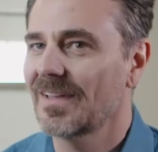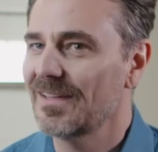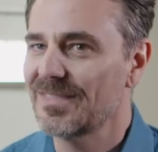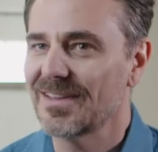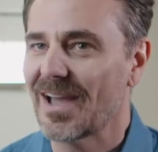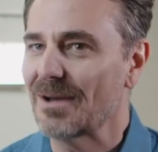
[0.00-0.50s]
I
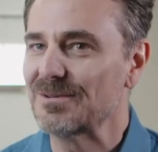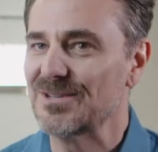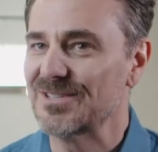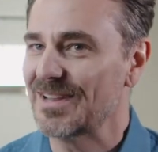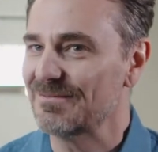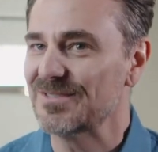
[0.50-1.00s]
think I would
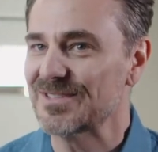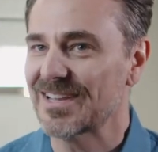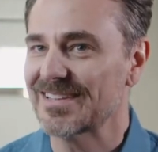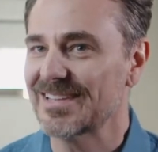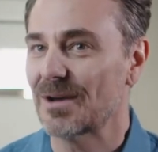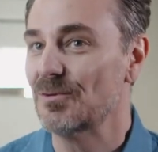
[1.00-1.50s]
just
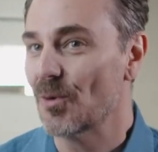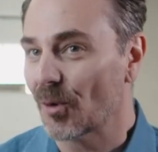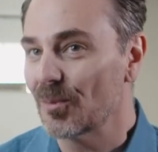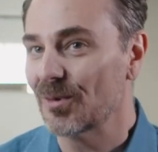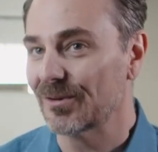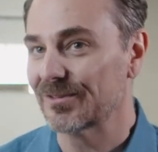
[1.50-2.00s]
emphasize how
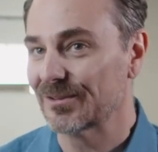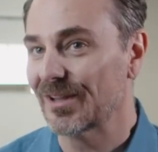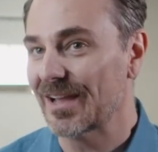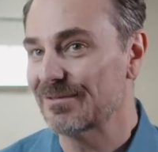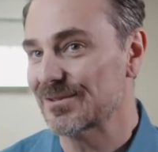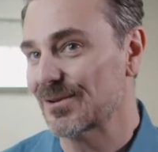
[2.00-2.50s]
normal your
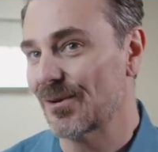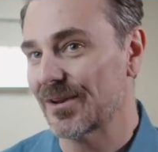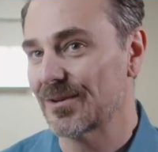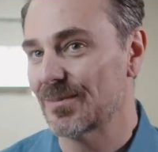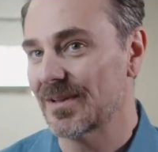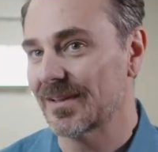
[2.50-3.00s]
life is going
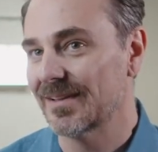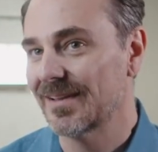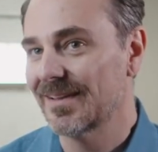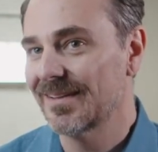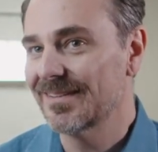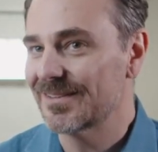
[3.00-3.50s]
to be,
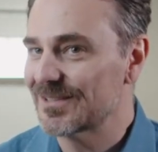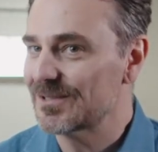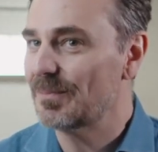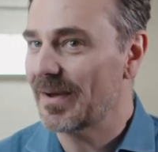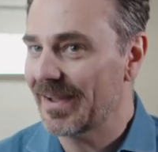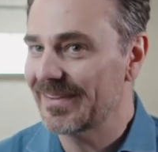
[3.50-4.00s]

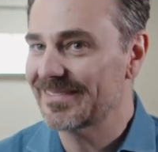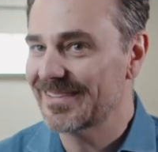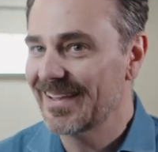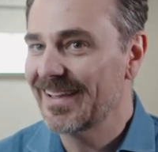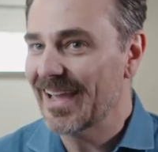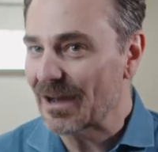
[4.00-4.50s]
despite
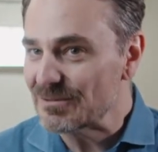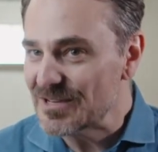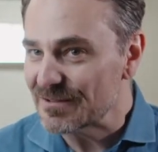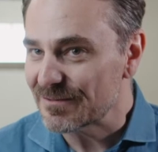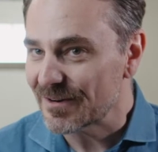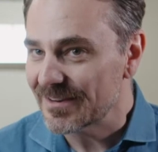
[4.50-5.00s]
how
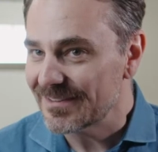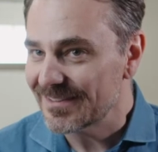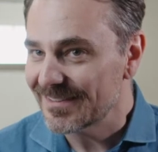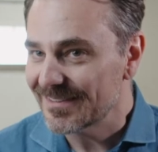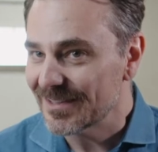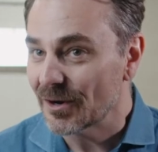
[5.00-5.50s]
different
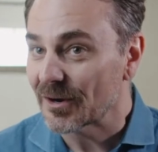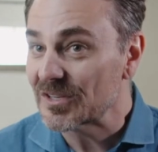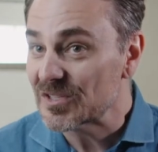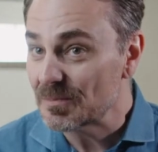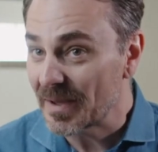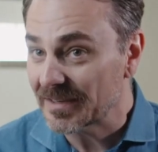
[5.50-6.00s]
you're
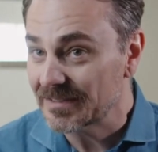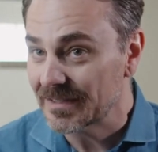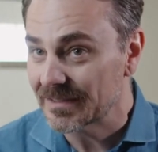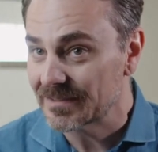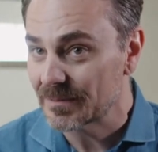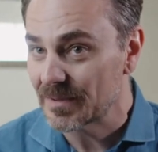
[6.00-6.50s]
expecting
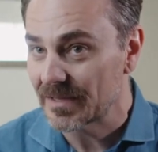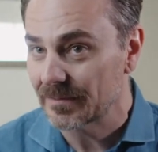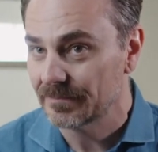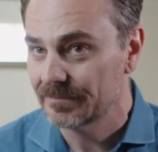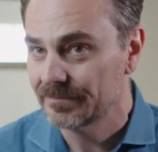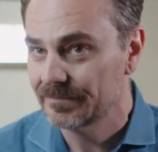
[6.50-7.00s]
it to be.
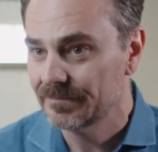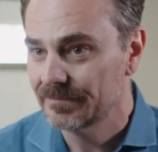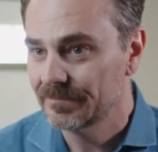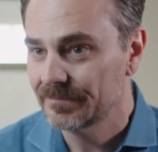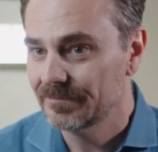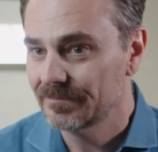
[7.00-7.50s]

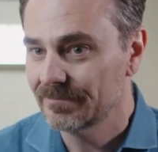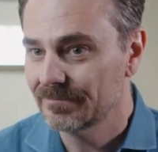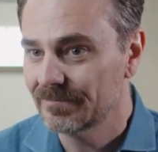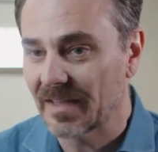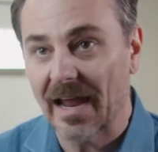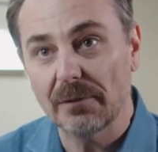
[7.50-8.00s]

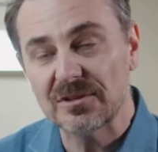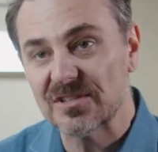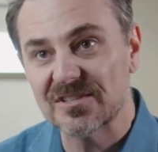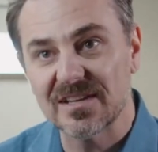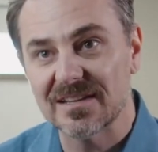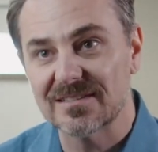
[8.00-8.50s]
And I would just
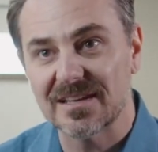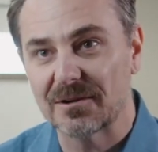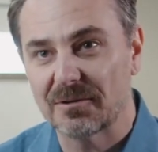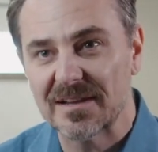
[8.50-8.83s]
say it's like